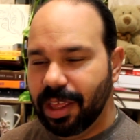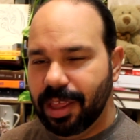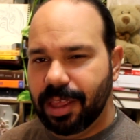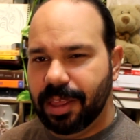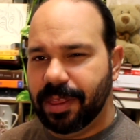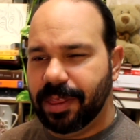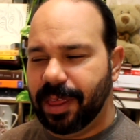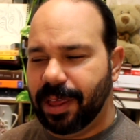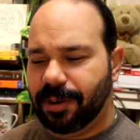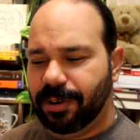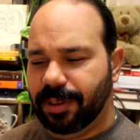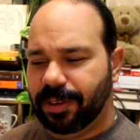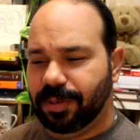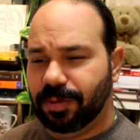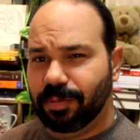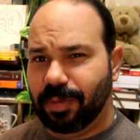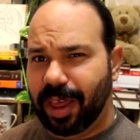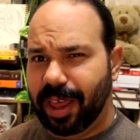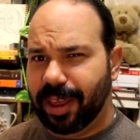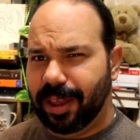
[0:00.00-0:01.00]
Yeah, that
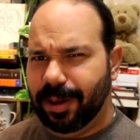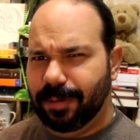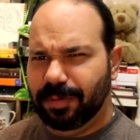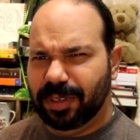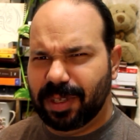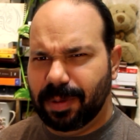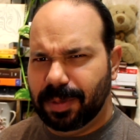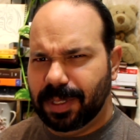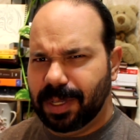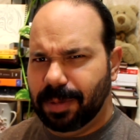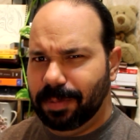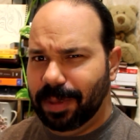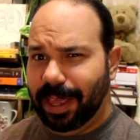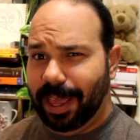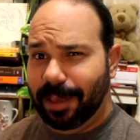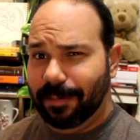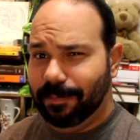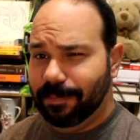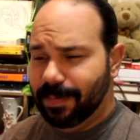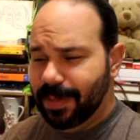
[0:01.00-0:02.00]
was my some
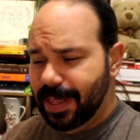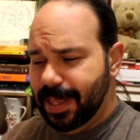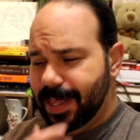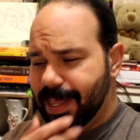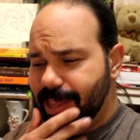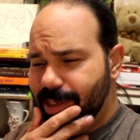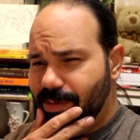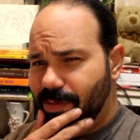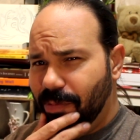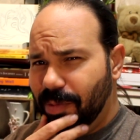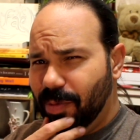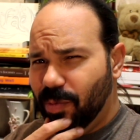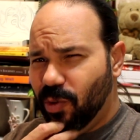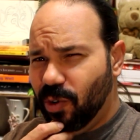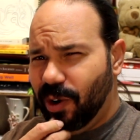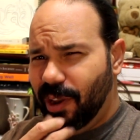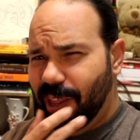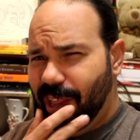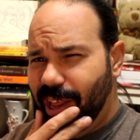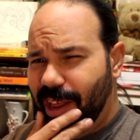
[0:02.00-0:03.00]
game, giving me
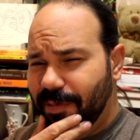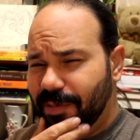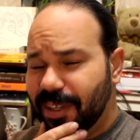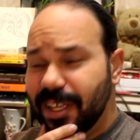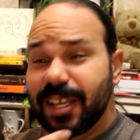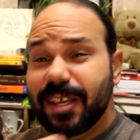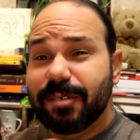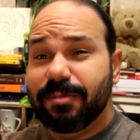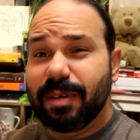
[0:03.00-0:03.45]
more lives.